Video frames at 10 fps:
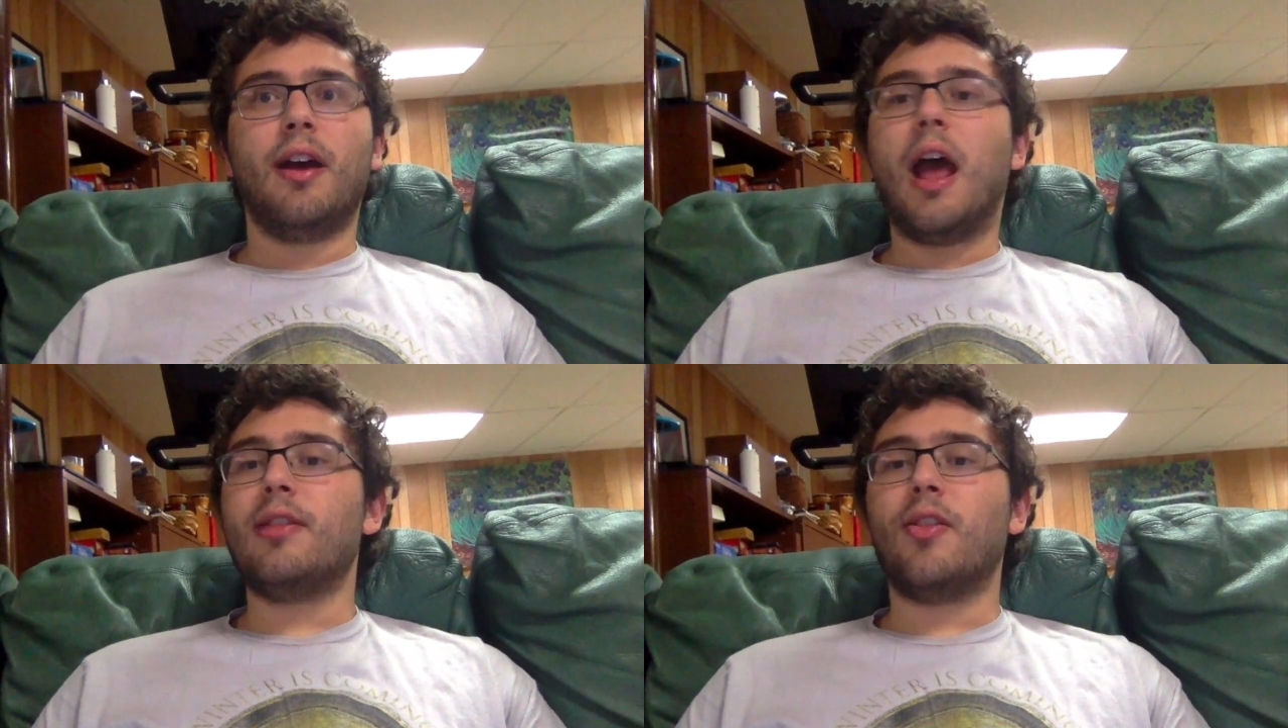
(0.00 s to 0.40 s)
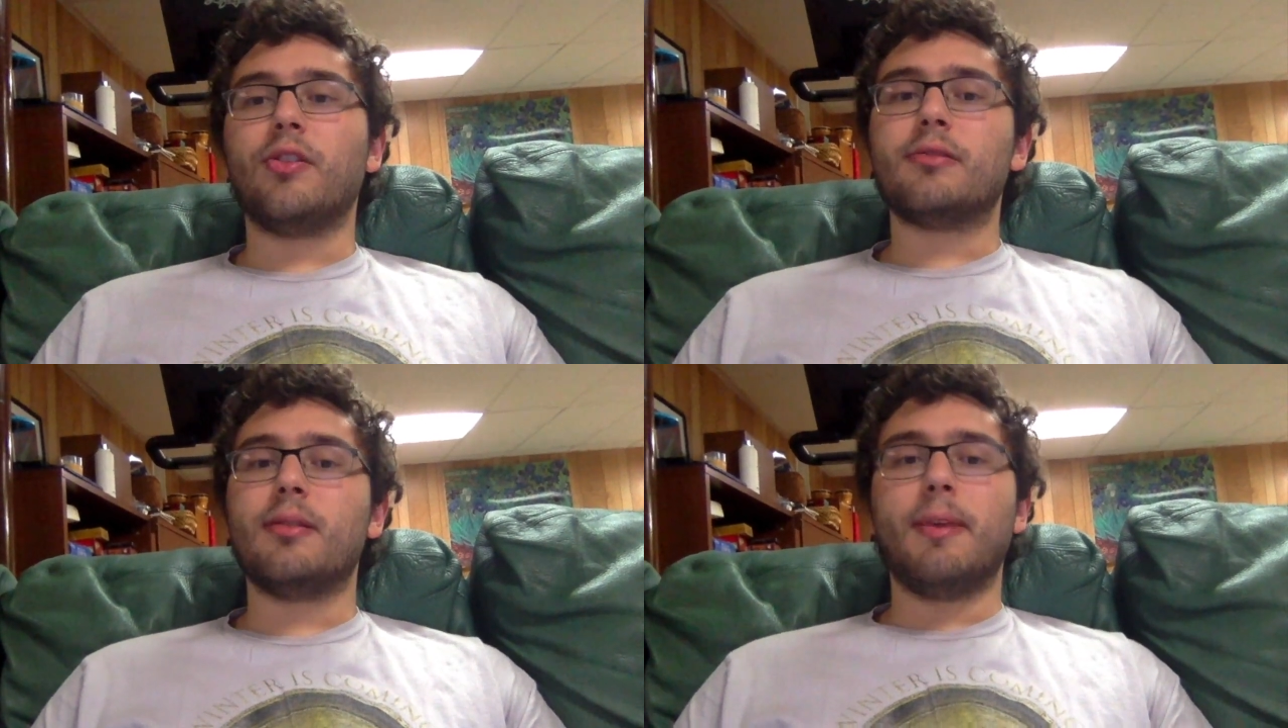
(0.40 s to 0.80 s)
And then
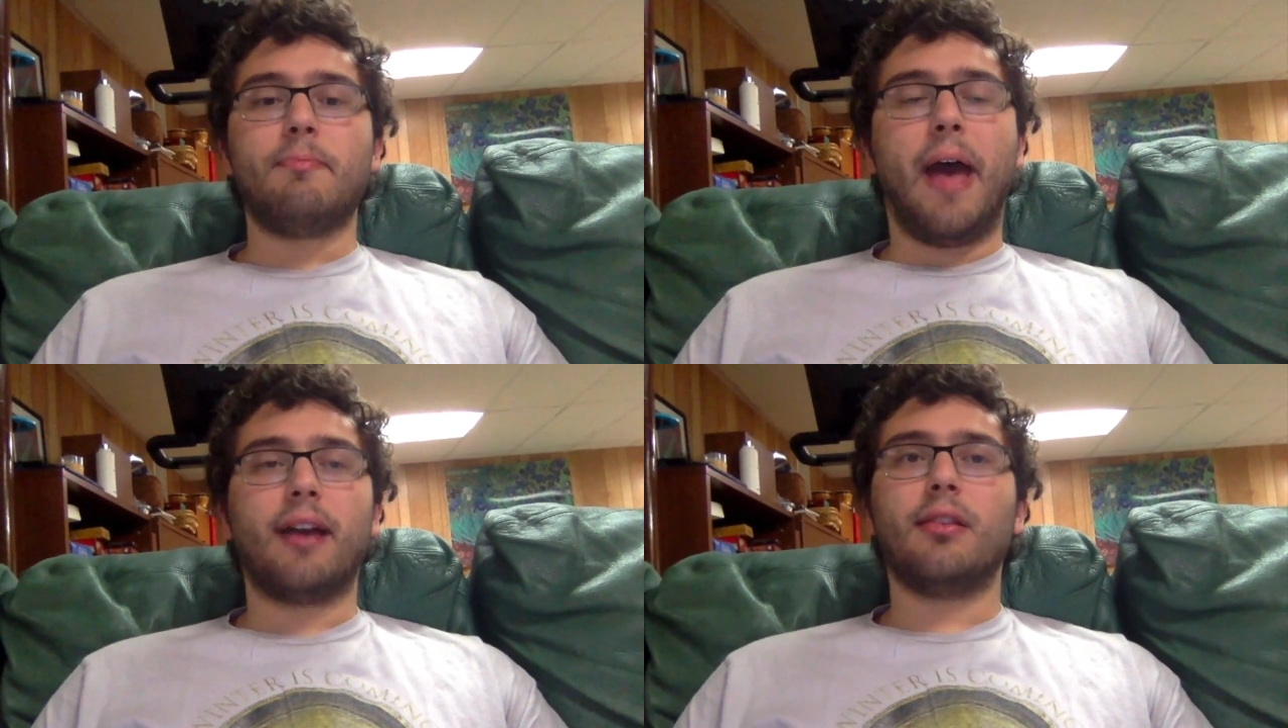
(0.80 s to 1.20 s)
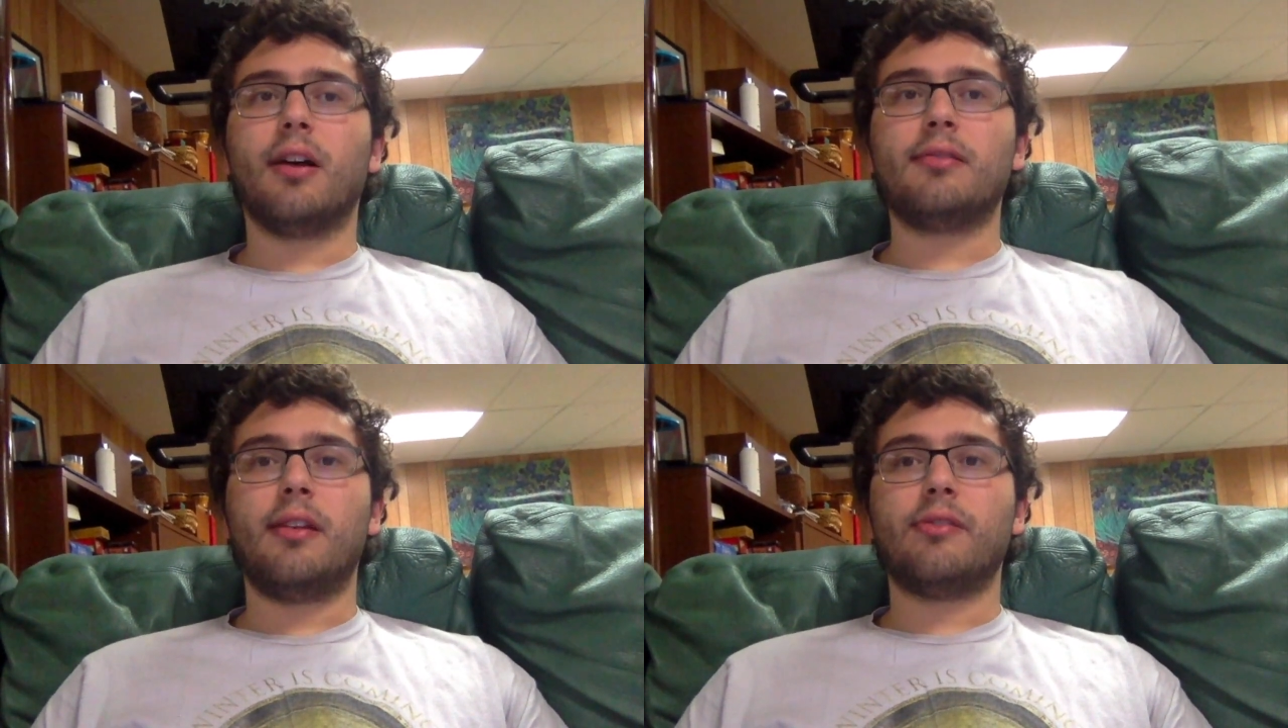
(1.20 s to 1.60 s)
there's going to be
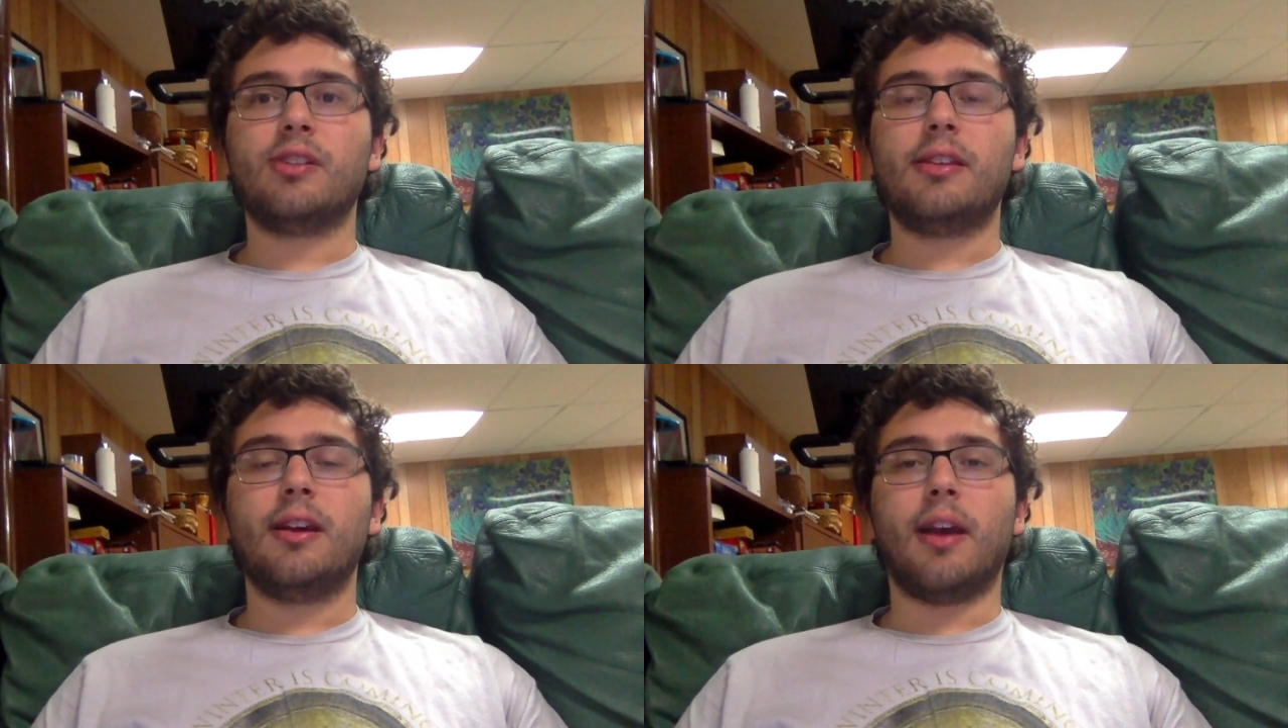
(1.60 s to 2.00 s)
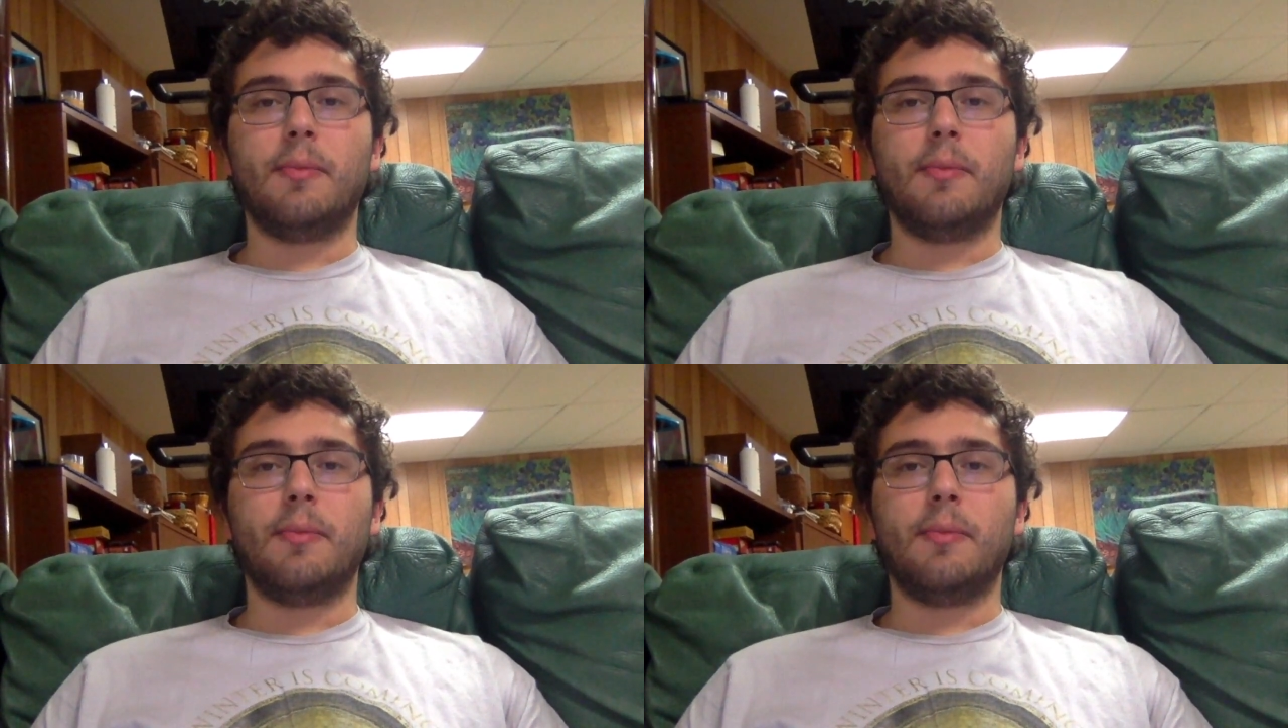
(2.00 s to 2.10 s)
backlogs and everything.